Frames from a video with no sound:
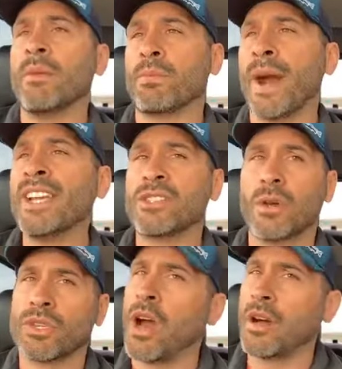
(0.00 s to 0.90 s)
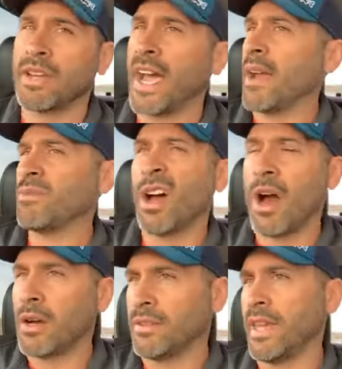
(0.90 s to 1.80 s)
embrace those hard times, the
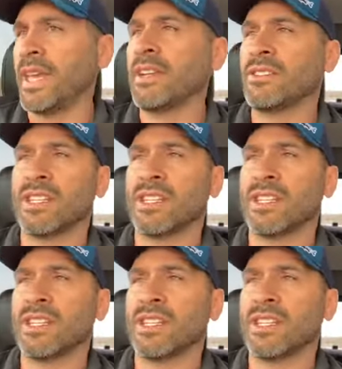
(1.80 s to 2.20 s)
hard things,